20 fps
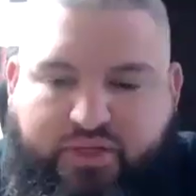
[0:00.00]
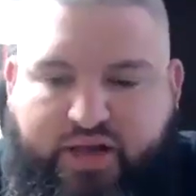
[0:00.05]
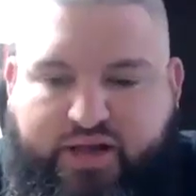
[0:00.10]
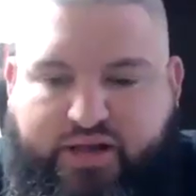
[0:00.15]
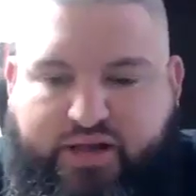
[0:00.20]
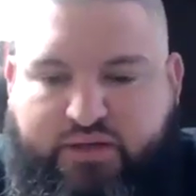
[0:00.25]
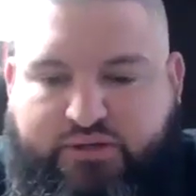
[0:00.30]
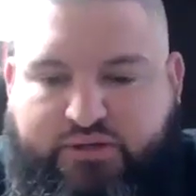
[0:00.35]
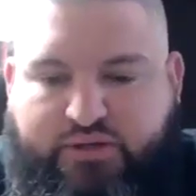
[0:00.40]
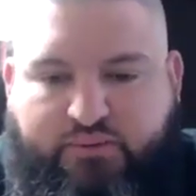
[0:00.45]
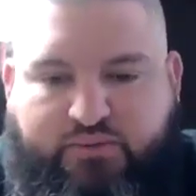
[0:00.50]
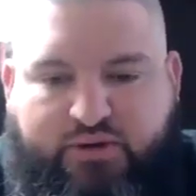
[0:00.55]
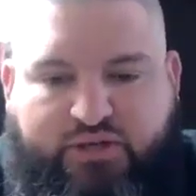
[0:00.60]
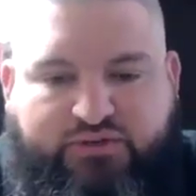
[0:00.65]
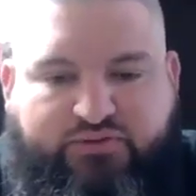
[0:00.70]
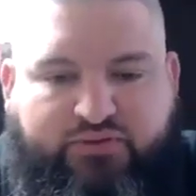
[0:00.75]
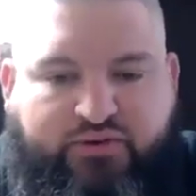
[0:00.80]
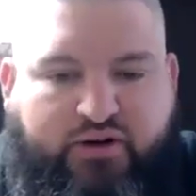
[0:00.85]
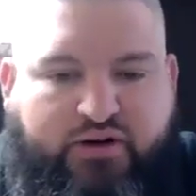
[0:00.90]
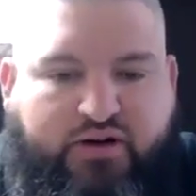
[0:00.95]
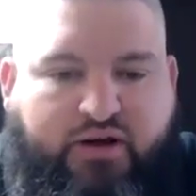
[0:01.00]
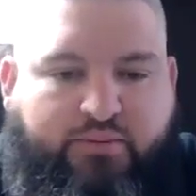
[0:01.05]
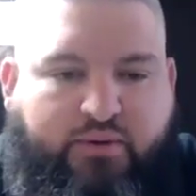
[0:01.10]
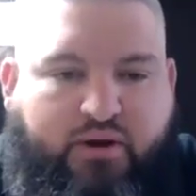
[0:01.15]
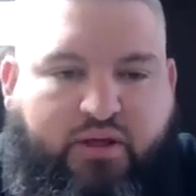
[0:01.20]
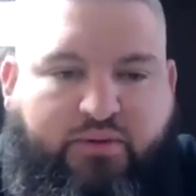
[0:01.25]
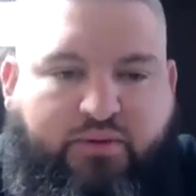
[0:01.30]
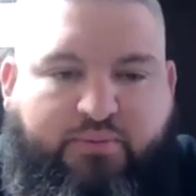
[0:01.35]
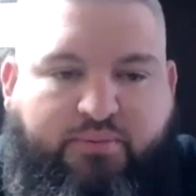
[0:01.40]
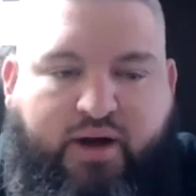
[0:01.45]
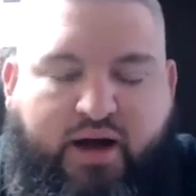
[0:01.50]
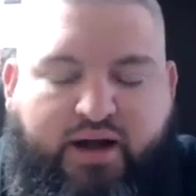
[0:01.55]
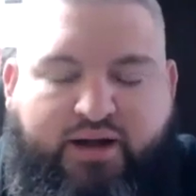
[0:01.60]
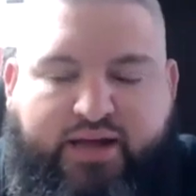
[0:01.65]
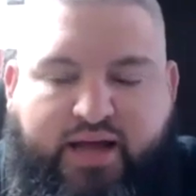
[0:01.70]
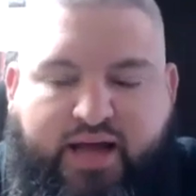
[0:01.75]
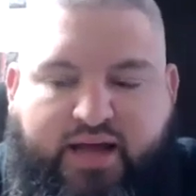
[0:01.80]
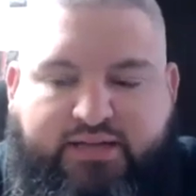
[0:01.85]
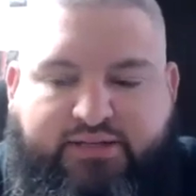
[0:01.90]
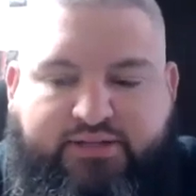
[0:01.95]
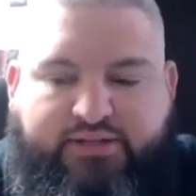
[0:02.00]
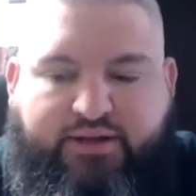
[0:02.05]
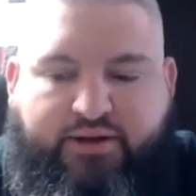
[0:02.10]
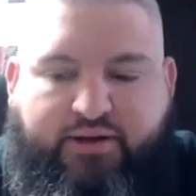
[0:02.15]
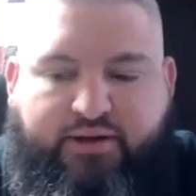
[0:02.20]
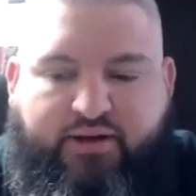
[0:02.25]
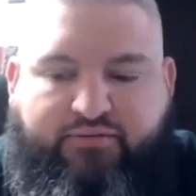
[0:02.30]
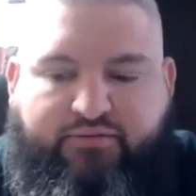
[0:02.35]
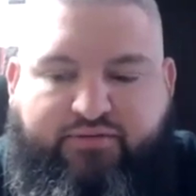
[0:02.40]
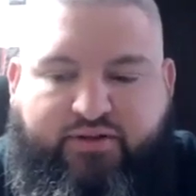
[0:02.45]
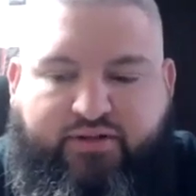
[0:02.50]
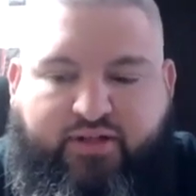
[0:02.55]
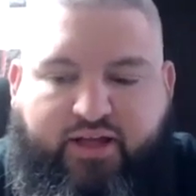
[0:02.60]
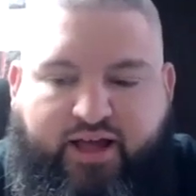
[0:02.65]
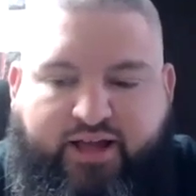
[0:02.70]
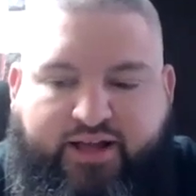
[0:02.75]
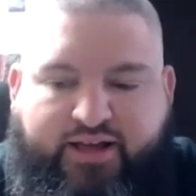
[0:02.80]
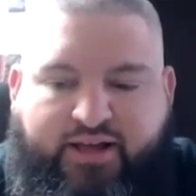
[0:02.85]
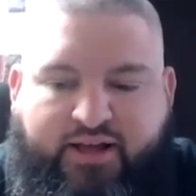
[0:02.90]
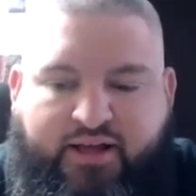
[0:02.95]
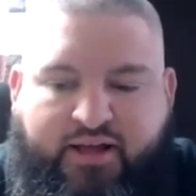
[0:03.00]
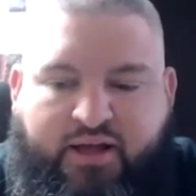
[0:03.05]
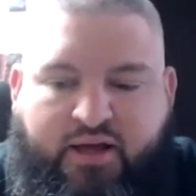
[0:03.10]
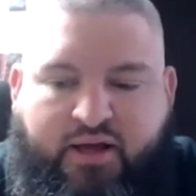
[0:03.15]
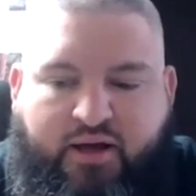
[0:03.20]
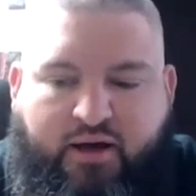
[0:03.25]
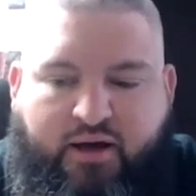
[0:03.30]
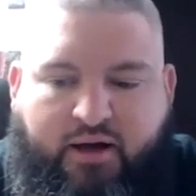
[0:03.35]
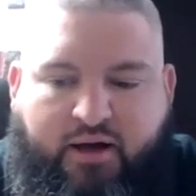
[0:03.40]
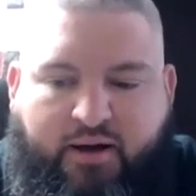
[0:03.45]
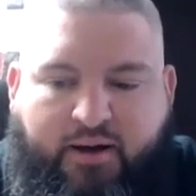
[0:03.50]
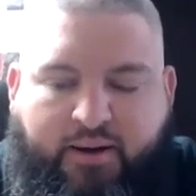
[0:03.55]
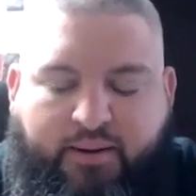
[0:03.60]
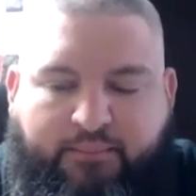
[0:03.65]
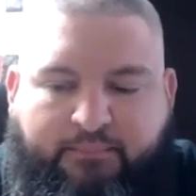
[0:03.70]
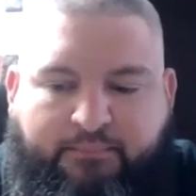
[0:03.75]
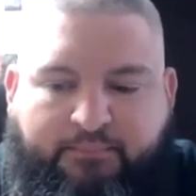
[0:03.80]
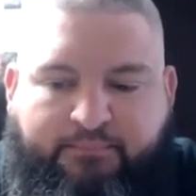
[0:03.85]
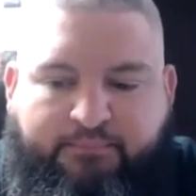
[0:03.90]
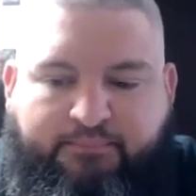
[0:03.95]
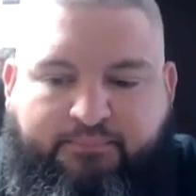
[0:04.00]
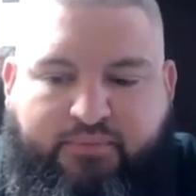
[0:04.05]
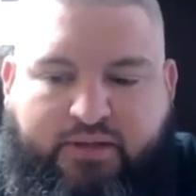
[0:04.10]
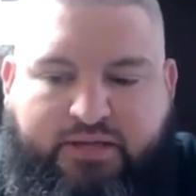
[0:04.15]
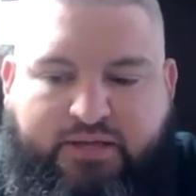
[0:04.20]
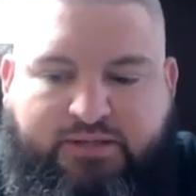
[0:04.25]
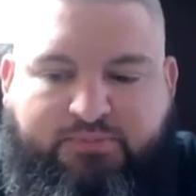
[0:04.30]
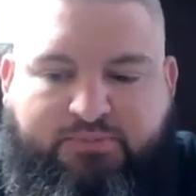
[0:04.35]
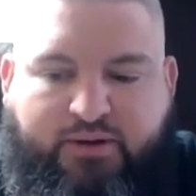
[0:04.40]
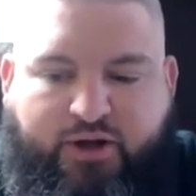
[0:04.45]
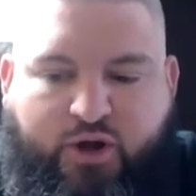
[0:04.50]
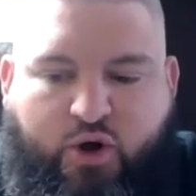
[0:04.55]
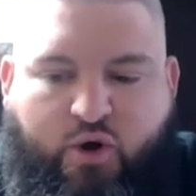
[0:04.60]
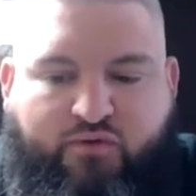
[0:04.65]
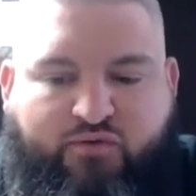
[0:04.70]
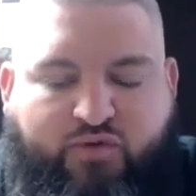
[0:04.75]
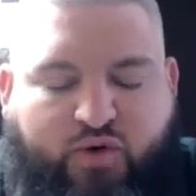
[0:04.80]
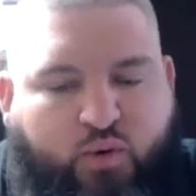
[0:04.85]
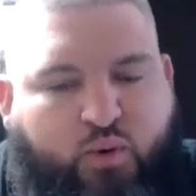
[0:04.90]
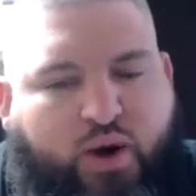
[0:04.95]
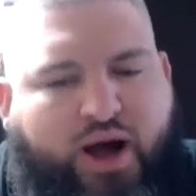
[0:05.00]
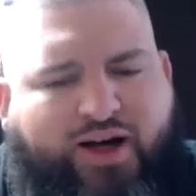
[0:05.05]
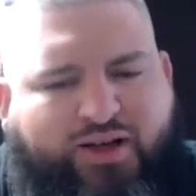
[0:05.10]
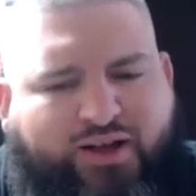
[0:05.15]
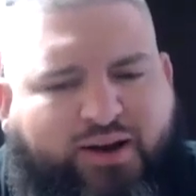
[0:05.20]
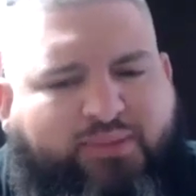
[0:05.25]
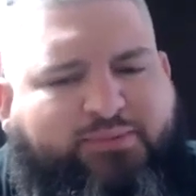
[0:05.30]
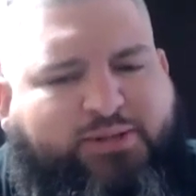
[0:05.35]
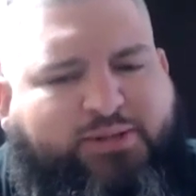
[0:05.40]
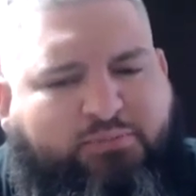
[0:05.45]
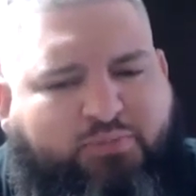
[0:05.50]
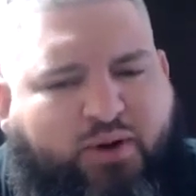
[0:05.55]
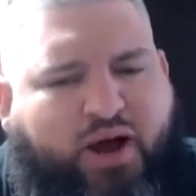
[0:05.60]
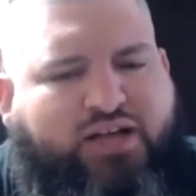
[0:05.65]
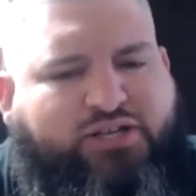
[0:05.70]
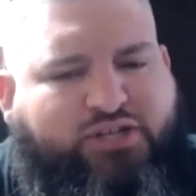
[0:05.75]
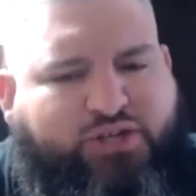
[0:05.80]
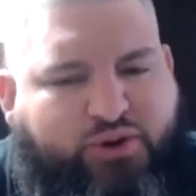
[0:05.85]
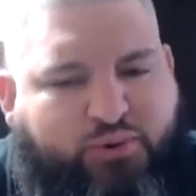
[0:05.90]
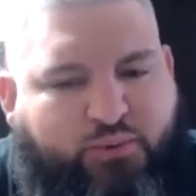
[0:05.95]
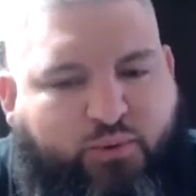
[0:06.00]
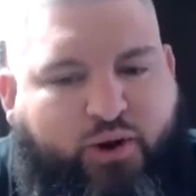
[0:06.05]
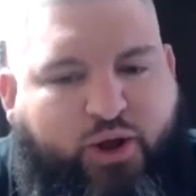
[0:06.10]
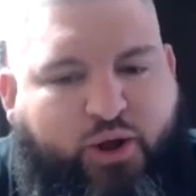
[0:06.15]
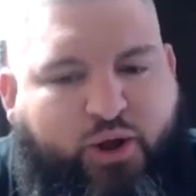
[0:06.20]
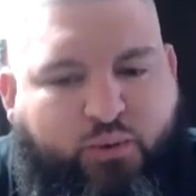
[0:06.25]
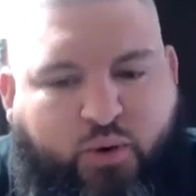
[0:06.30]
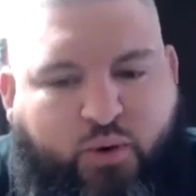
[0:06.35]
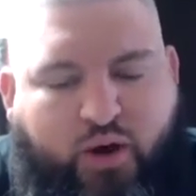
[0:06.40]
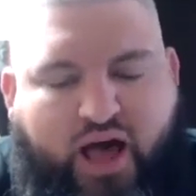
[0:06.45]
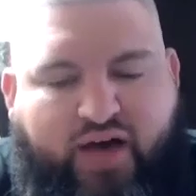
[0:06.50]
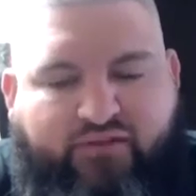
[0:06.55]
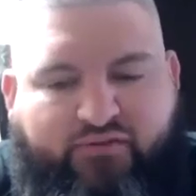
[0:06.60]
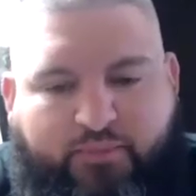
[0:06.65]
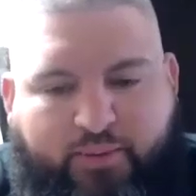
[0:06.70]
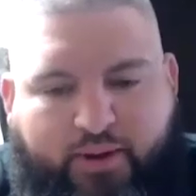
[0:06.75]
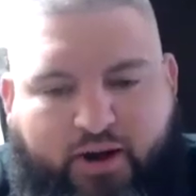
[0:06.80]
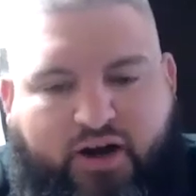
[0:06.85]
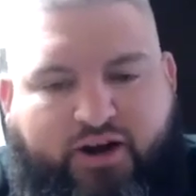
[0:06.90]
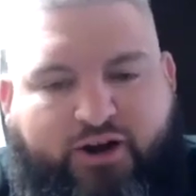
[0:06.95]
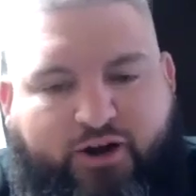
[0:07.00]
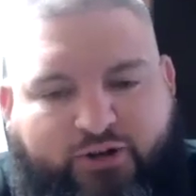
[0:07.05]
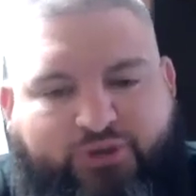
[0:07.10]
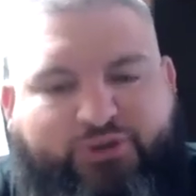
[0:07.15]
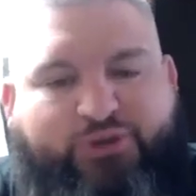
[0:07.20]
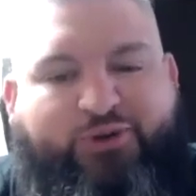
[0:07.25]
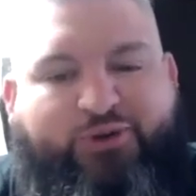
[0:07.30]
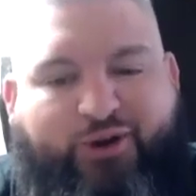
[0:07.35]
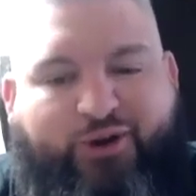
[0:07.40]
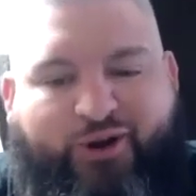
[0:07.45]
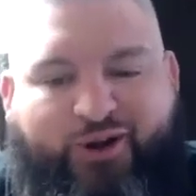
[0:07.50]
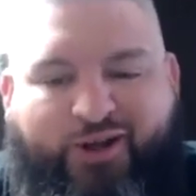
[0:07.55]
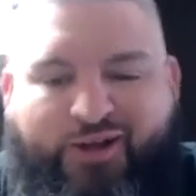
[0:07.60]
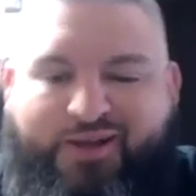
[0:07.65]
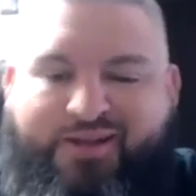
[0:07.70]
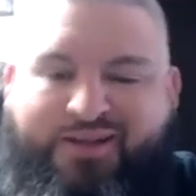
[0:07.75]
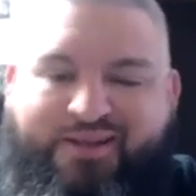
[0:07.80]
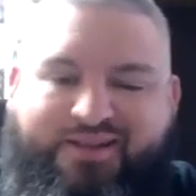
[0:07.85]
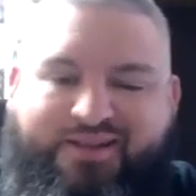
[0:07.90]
Thank you so much for coming on the podcast. I feel like this has been going for a while, and I'm surprised you haven't been on here sooner.